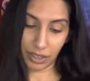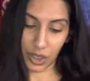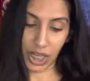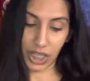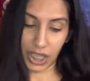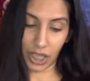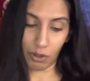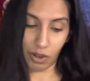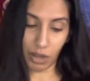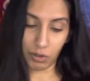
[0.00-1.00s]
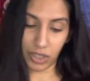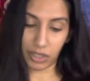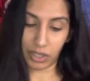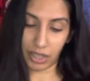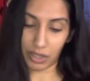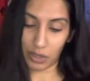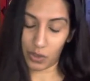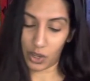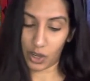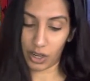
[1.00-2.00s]
They're gonna take you around in in
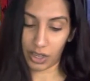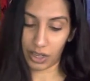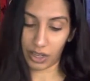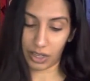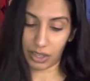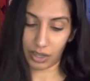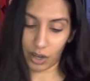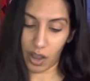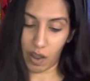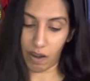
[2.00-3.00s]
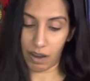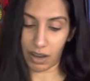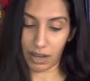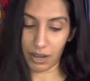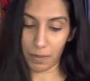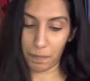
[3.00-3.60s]
their in their car.